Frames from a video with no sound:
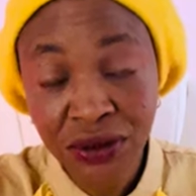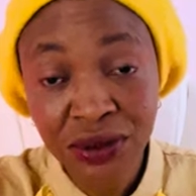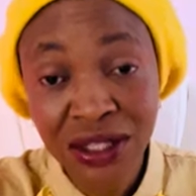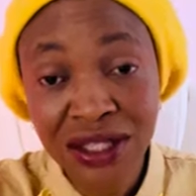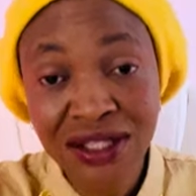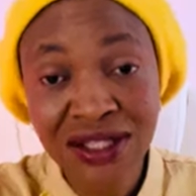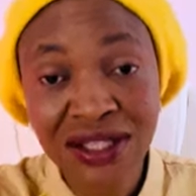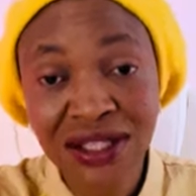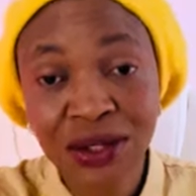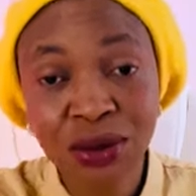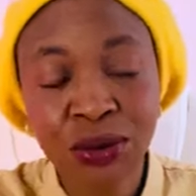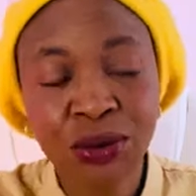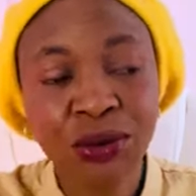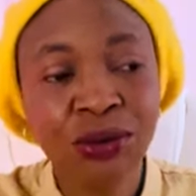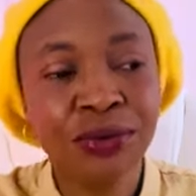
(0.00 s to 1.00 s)
to the
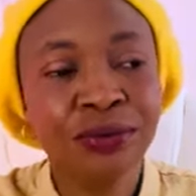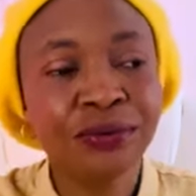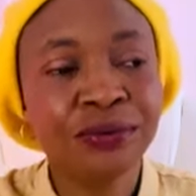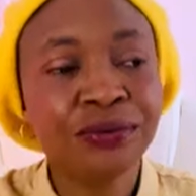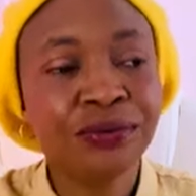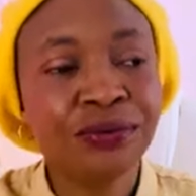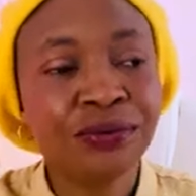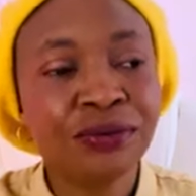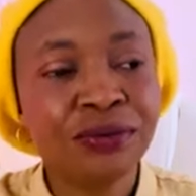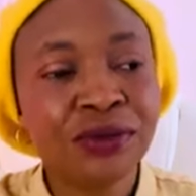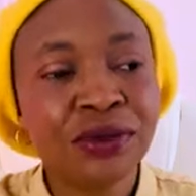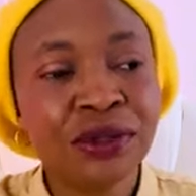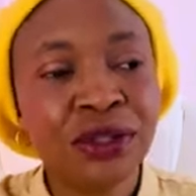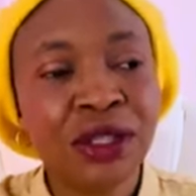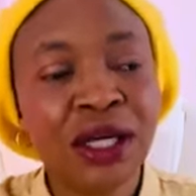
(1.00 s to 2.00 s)
single.
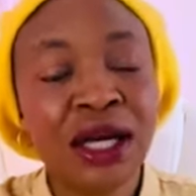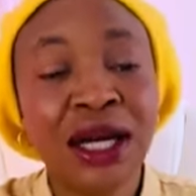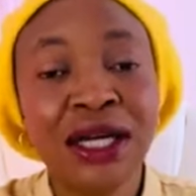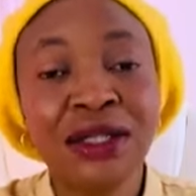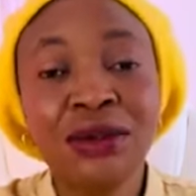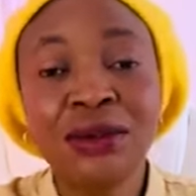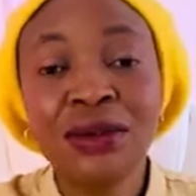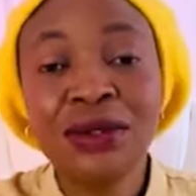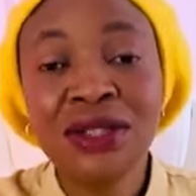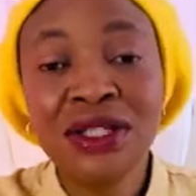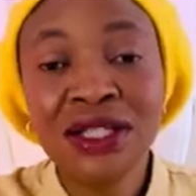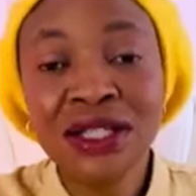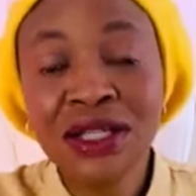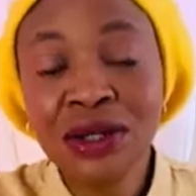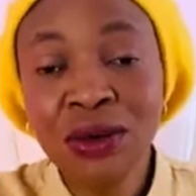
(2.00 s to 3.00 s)
And to
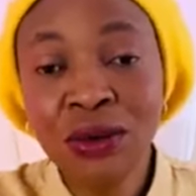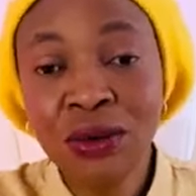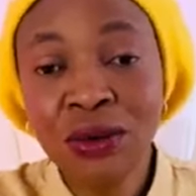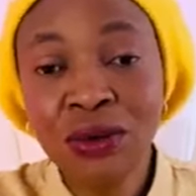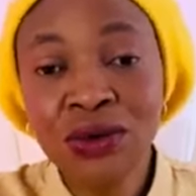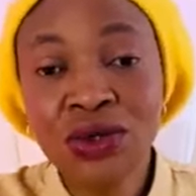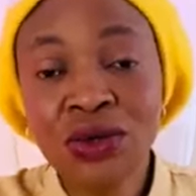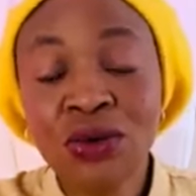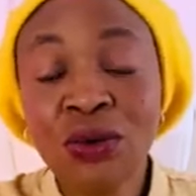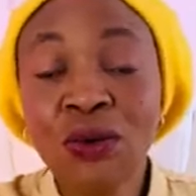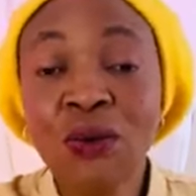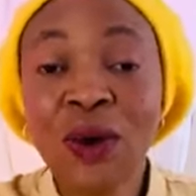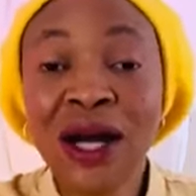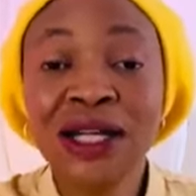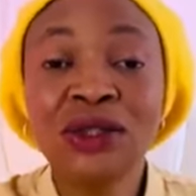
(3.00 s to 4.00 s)
singles
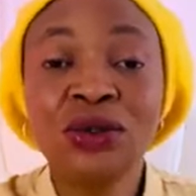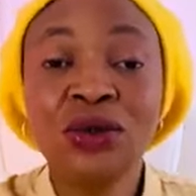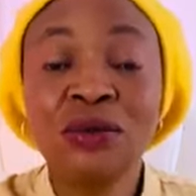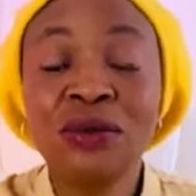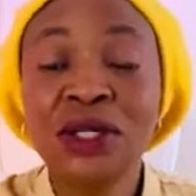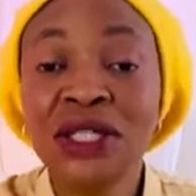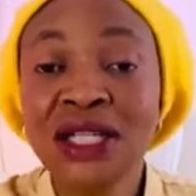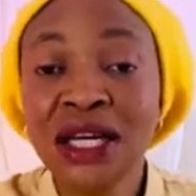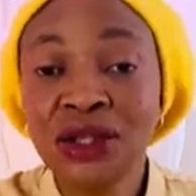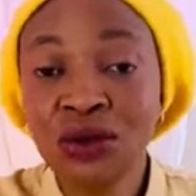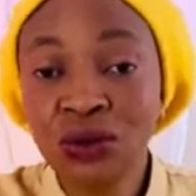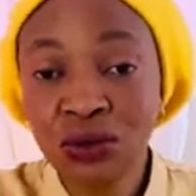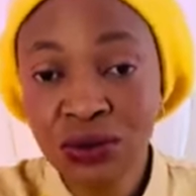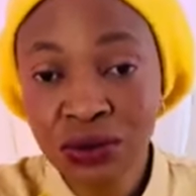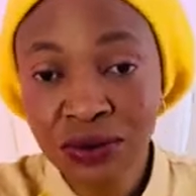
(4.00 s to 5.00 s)
who want to be
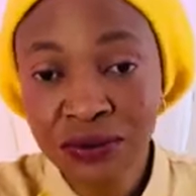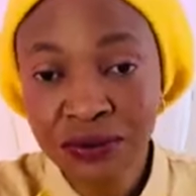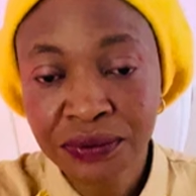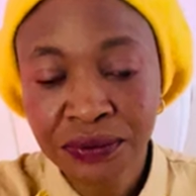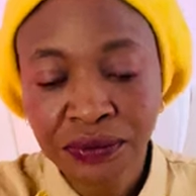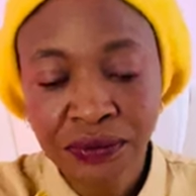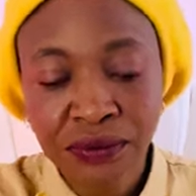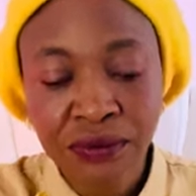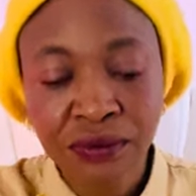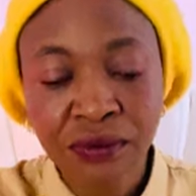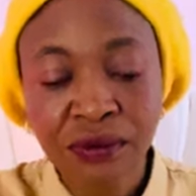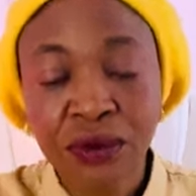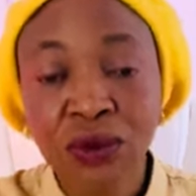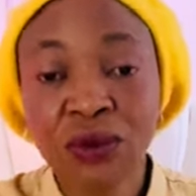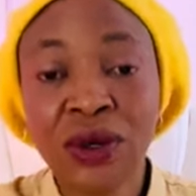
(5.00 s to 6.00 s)
settled.
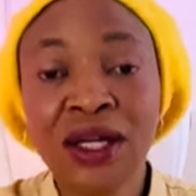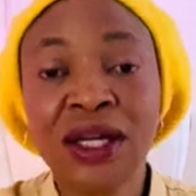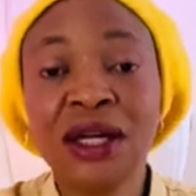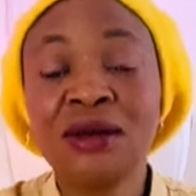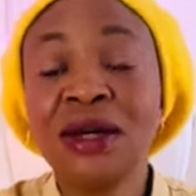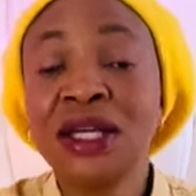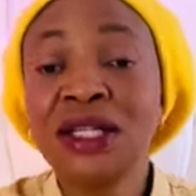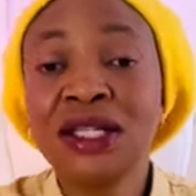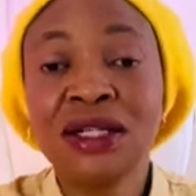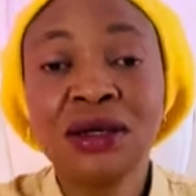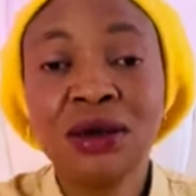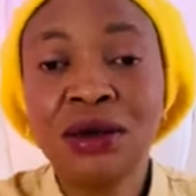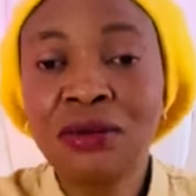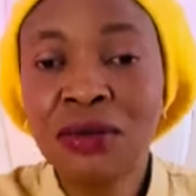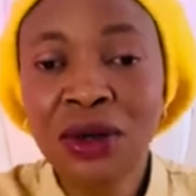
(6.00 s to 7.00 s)
Whether you are a
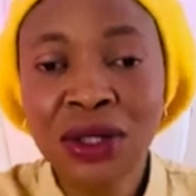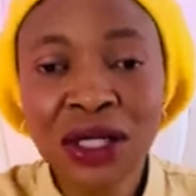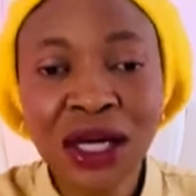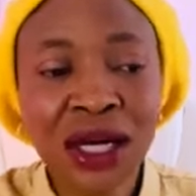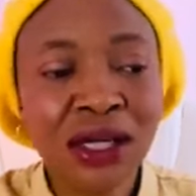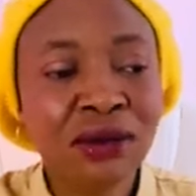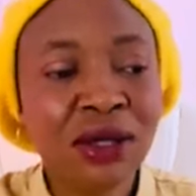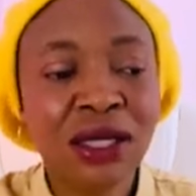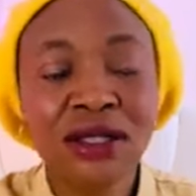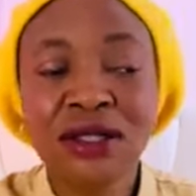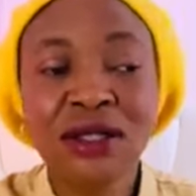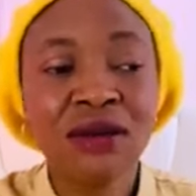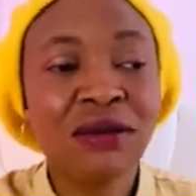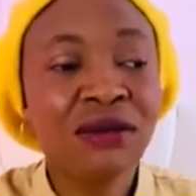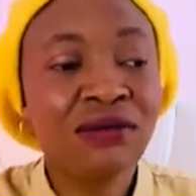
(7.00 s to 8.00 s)
single mother, you are a
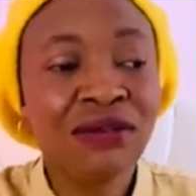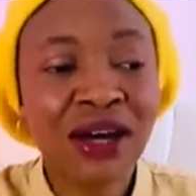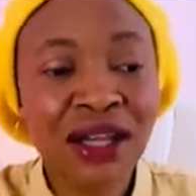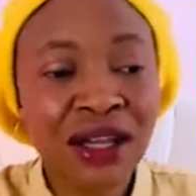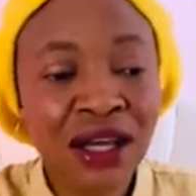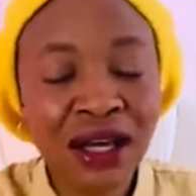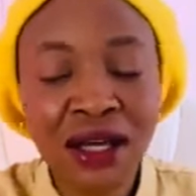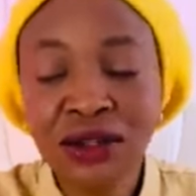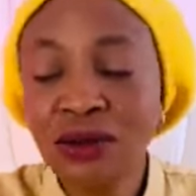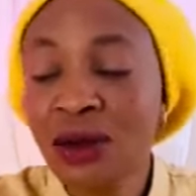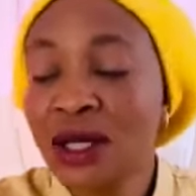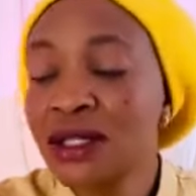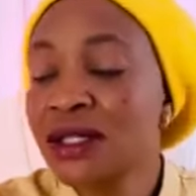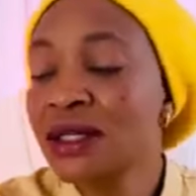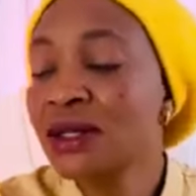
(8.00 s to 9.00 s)
single father, you
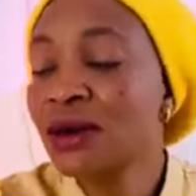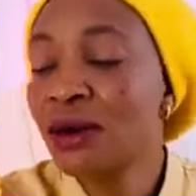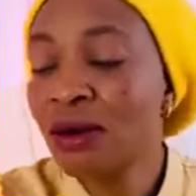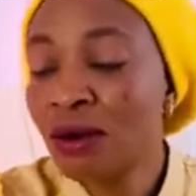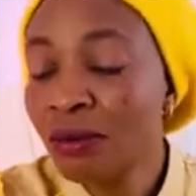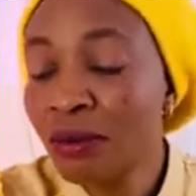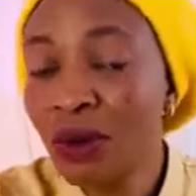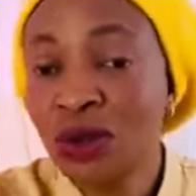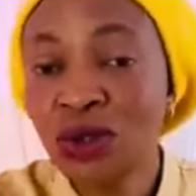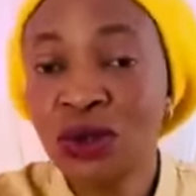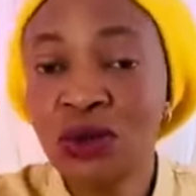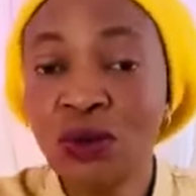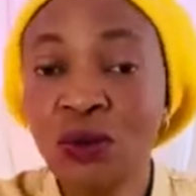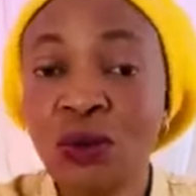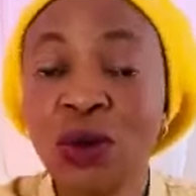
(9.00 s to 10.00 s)
are single, but
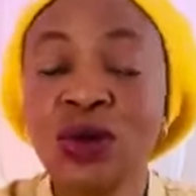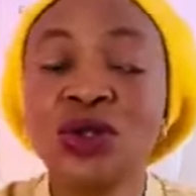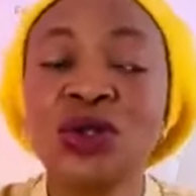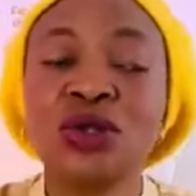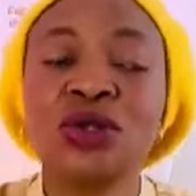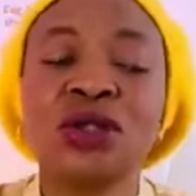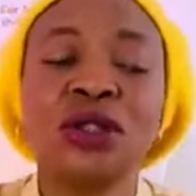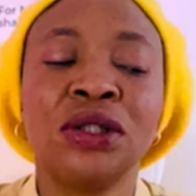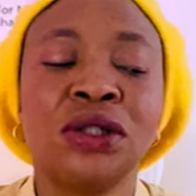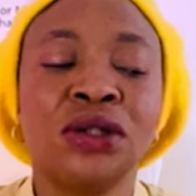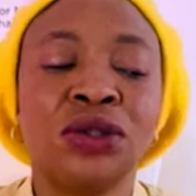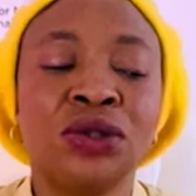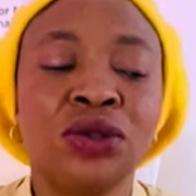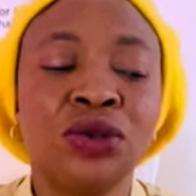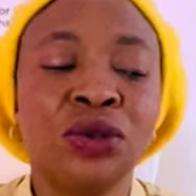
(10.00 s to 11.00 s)
you want
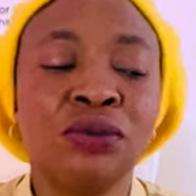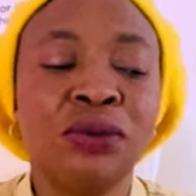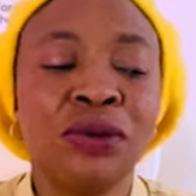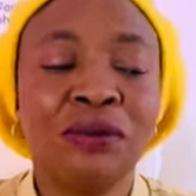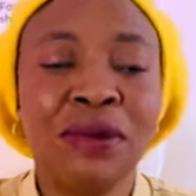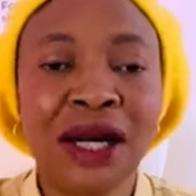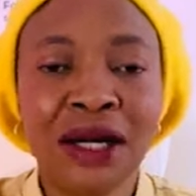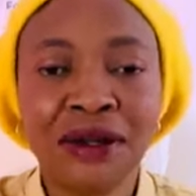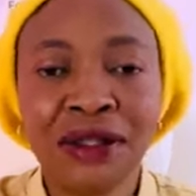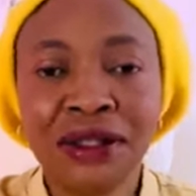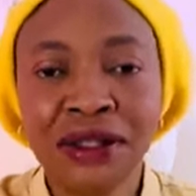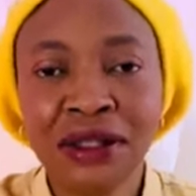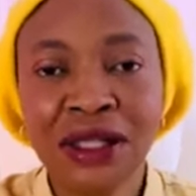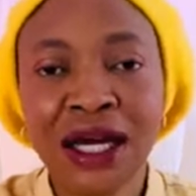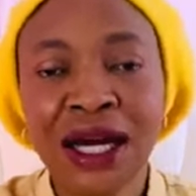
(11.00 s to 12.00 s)
to be
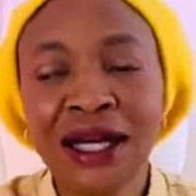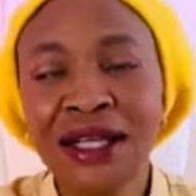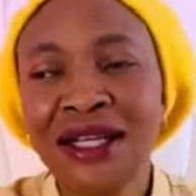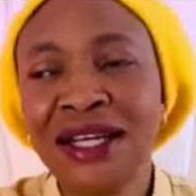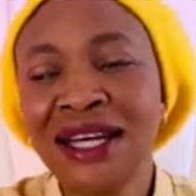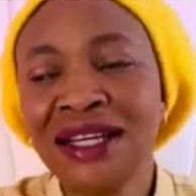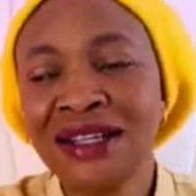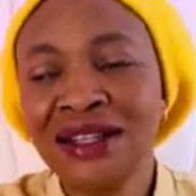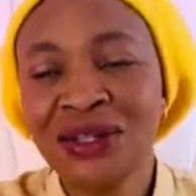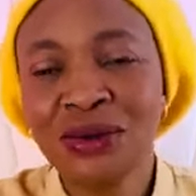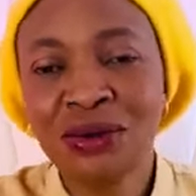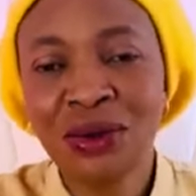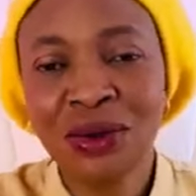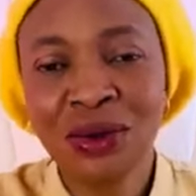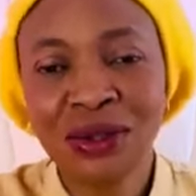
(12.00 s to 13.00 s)
married. I hear this
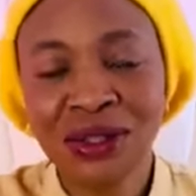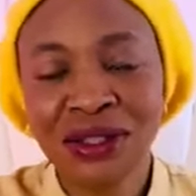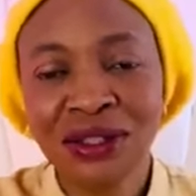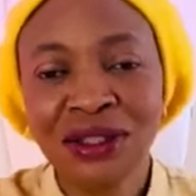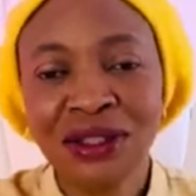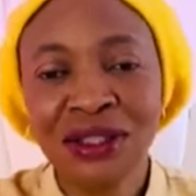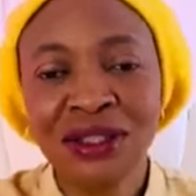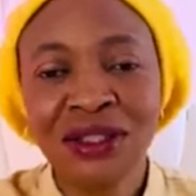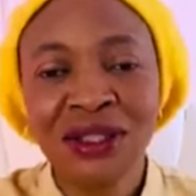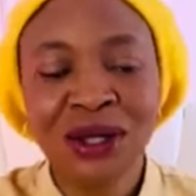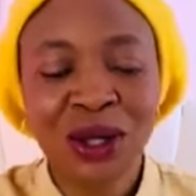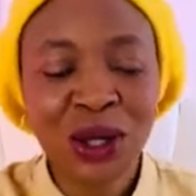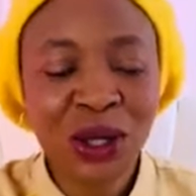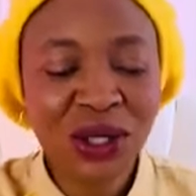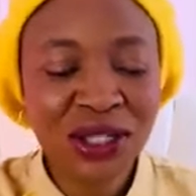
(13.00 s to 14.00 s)
word.
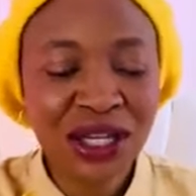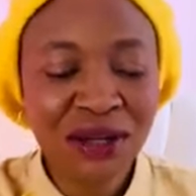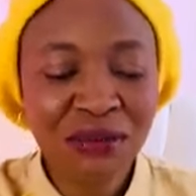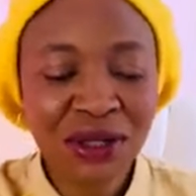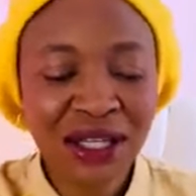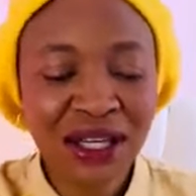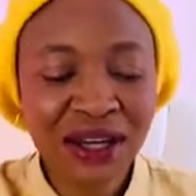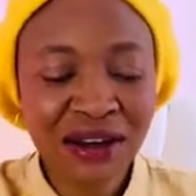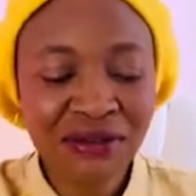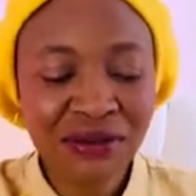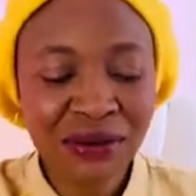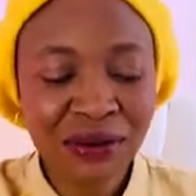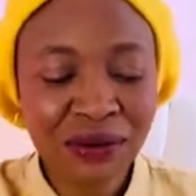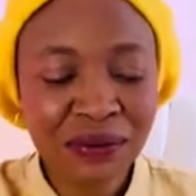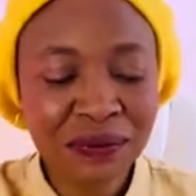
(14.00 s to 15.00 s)
God said be
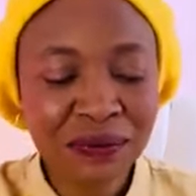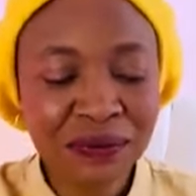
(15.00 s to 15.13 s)
careful.